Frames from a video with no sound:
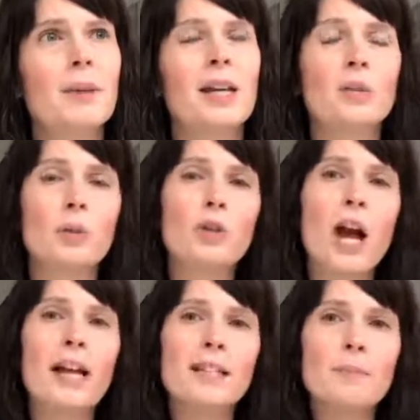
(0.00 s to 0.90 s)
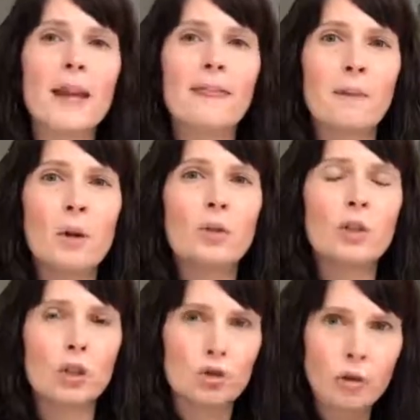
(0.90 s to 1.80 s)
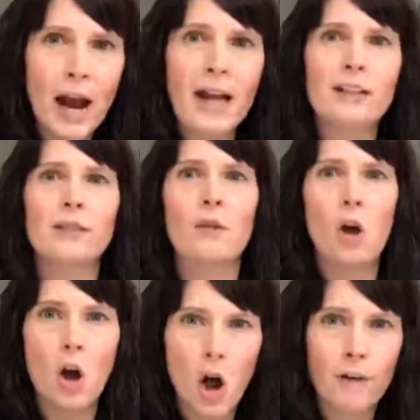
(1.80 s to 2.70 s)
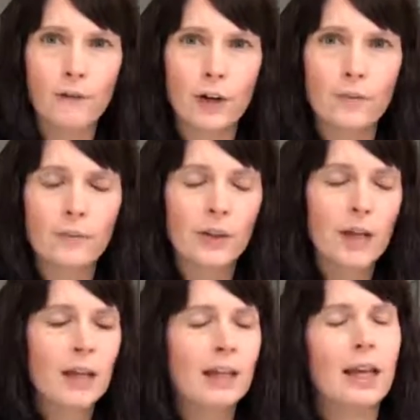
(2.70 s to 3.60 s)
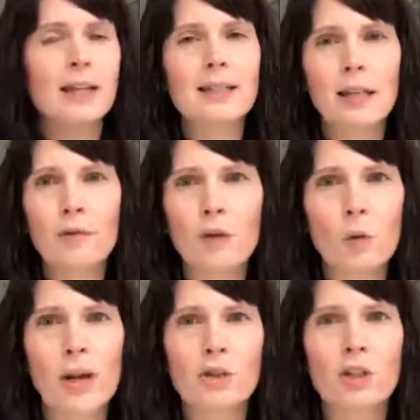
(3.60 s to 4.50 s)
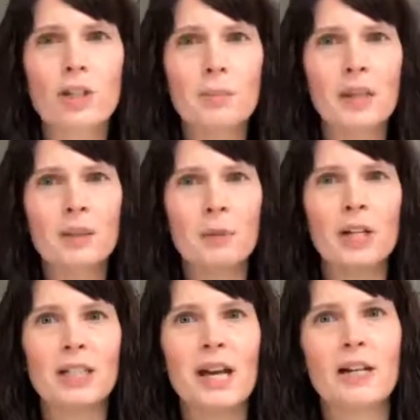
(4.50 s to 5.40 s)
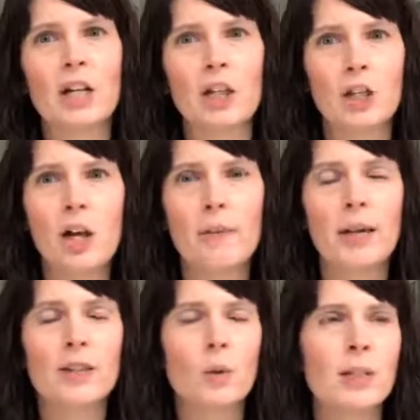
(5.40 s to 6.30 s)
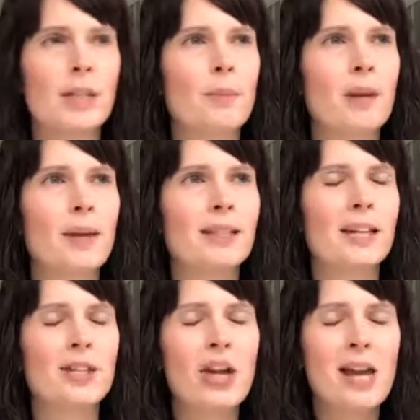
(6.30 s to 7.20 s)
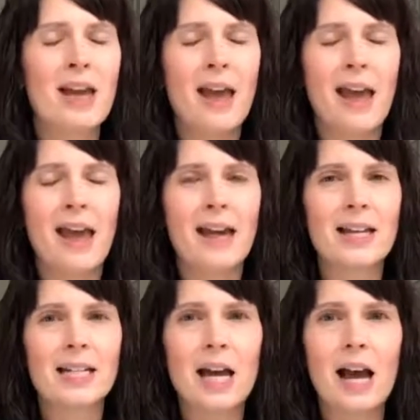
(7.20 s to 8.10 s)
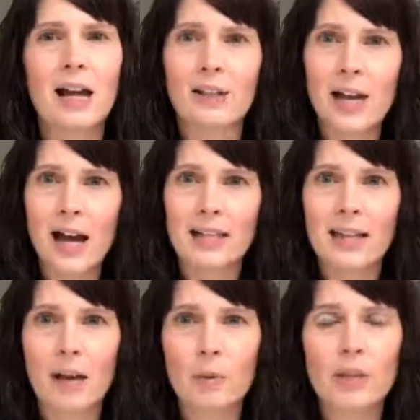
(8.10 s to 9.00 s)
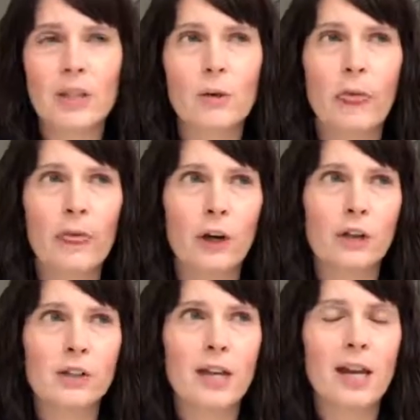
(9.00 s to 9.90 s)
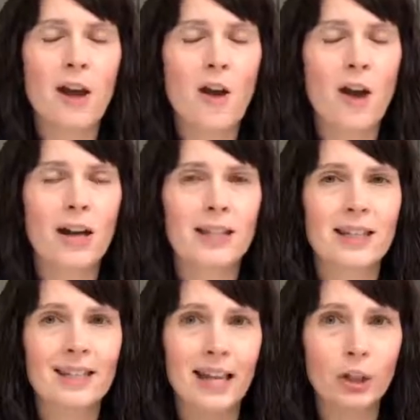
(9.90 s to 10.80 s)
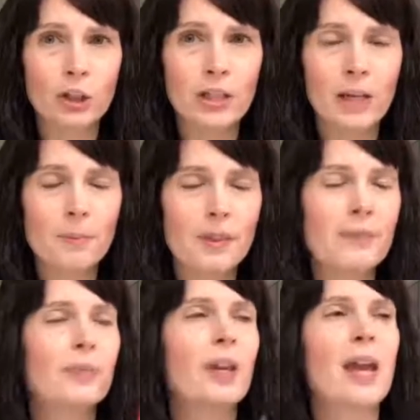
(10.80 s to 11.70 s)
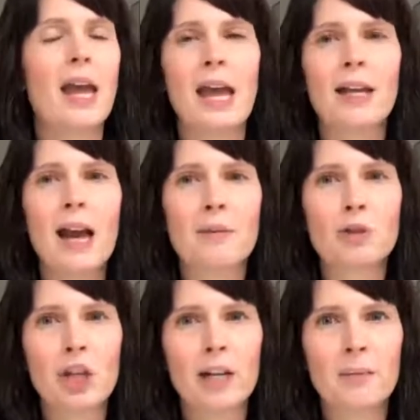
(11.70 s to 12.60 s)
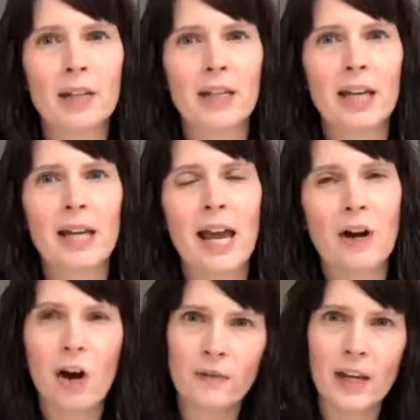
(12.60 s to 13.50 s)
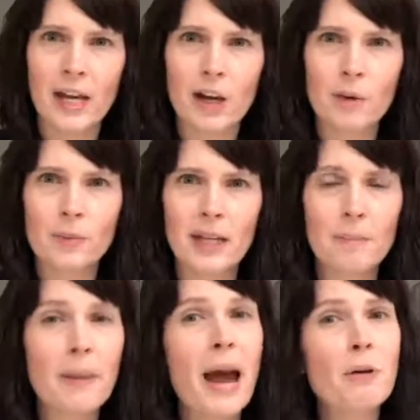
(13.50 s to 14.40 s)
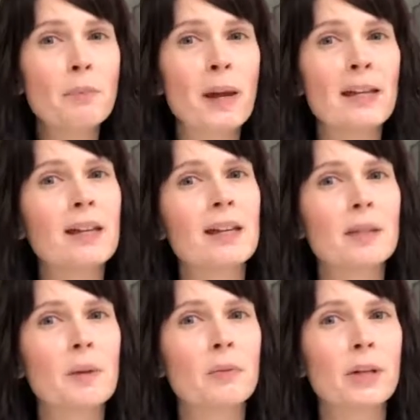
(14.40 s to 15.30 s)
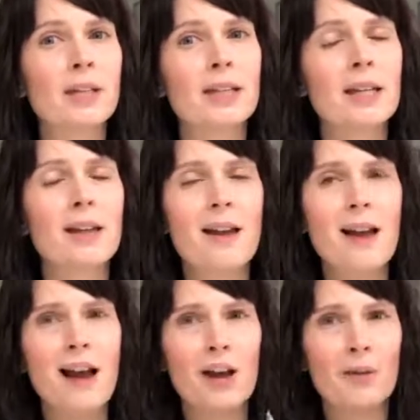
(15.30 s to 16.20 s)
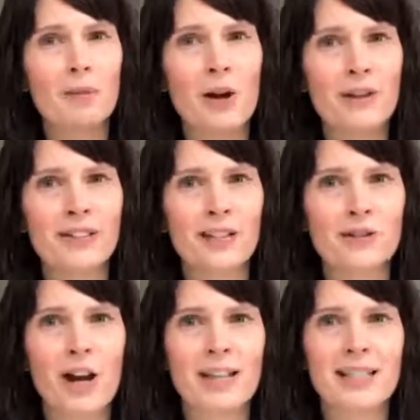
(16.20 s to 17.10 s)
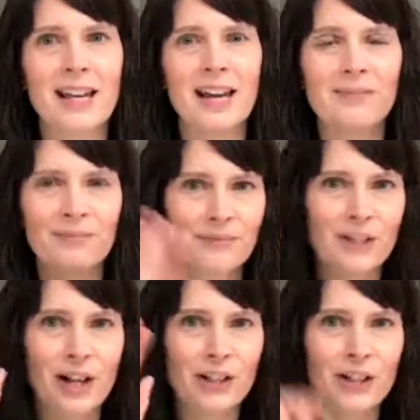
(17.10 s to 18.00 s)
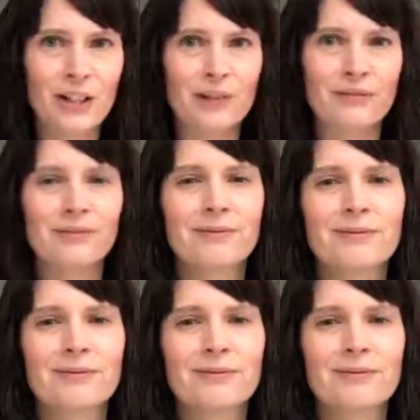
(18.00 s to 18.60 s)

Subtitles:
because we're trying to make the most attractive offer. Like I said, if you have questions, please put it down here in the comments or send me a message. And guys, I will see you Thursday on Seller Tips. And I'm Shannon Milligan at RVA Home Team, powered by eXp Realty. I hope you all stay dry today. Talk to you soon.